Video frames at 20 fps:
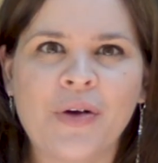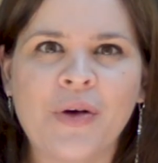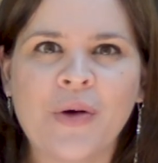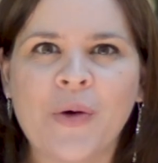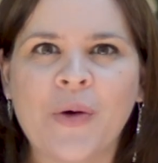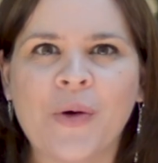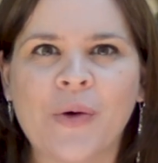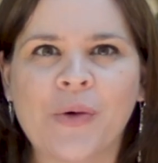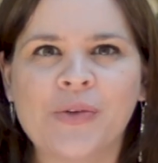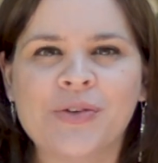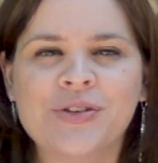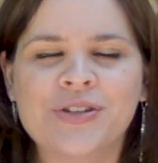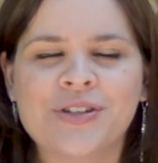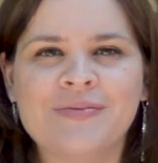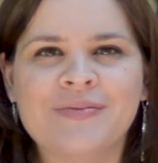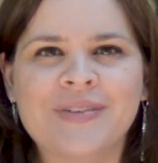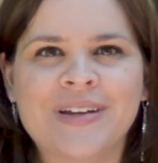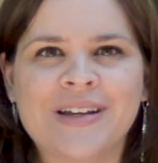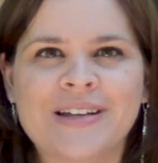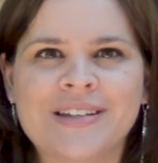
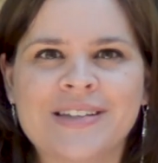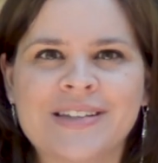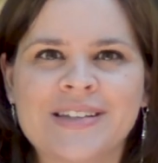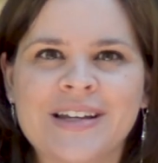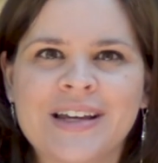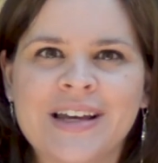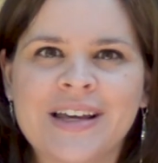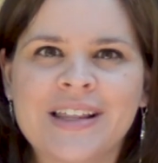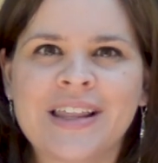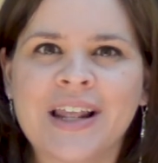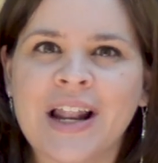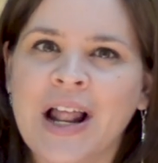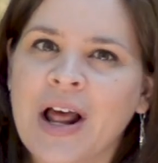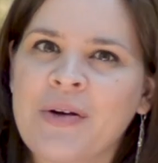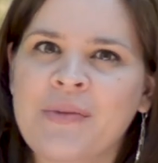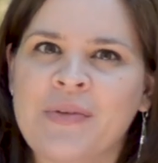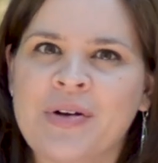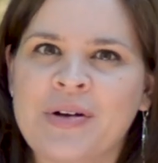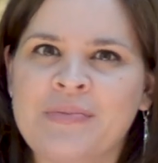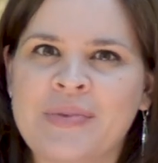wholesomeness that I
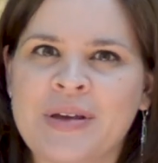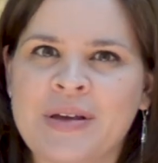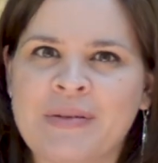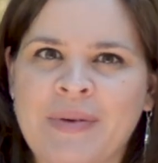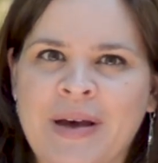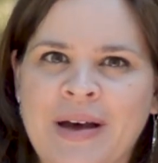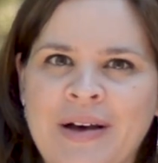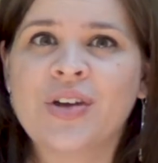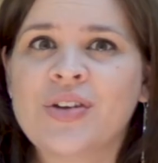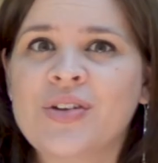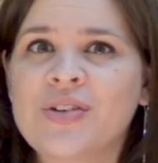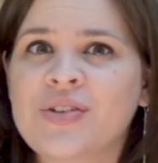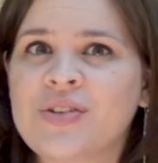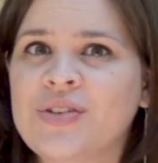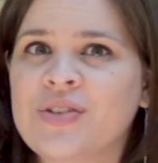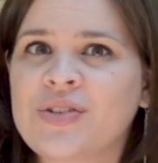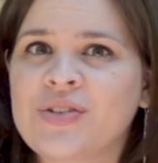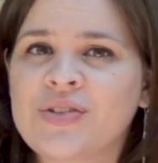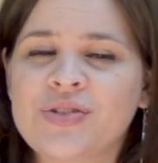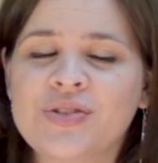want to be about.
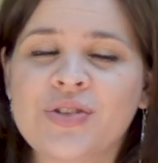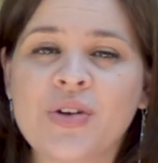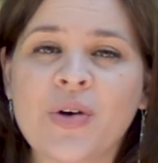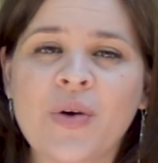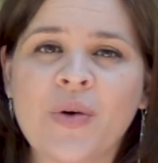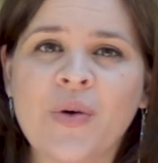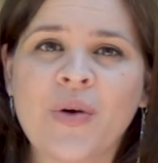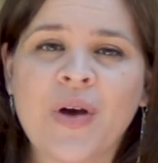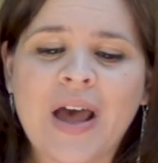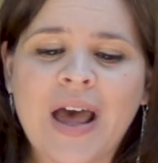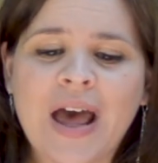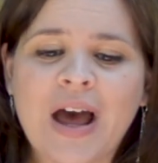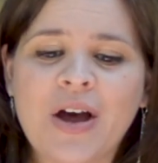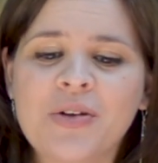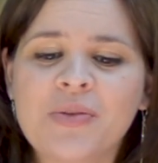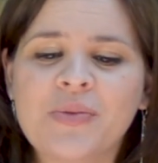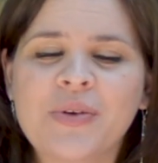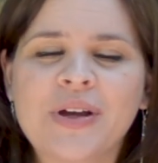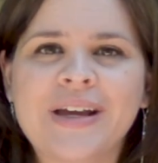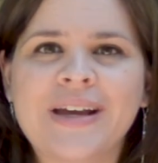So how
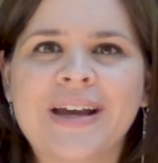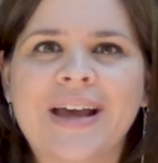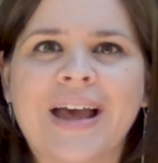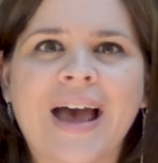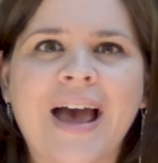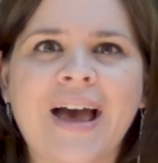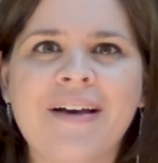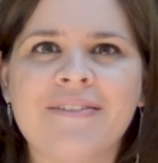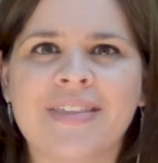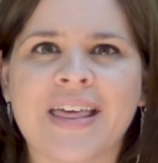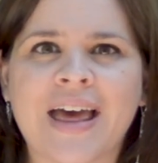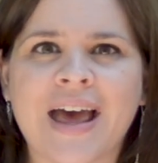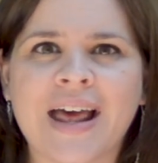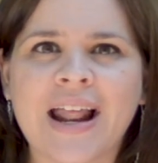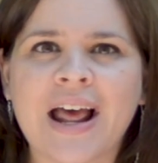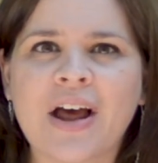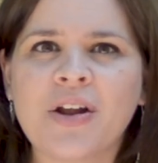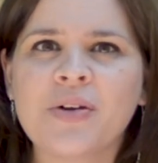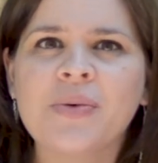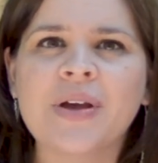do we have that?
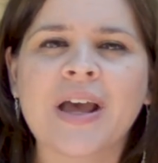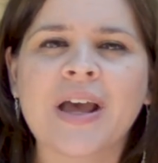How do we